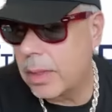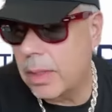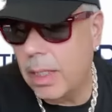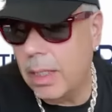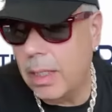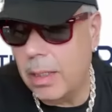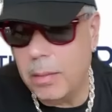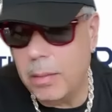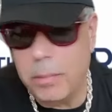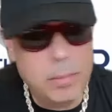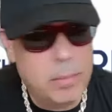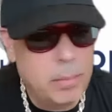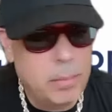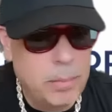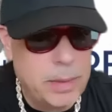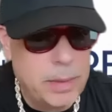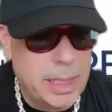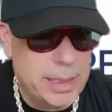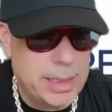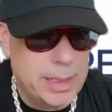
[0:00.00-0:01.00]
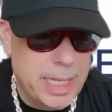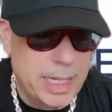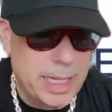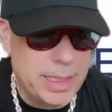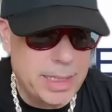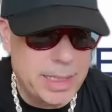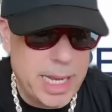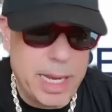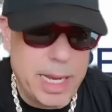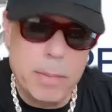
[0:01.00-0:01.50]
They stay the
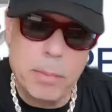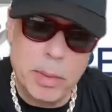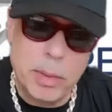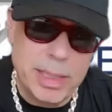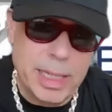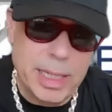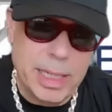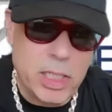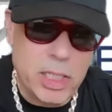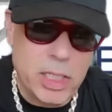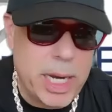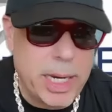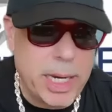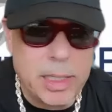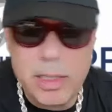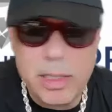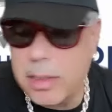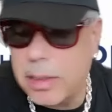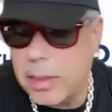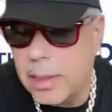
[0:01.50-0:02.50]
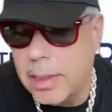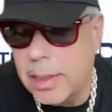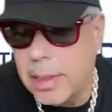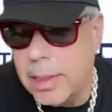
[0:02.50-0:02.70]
same, but they change.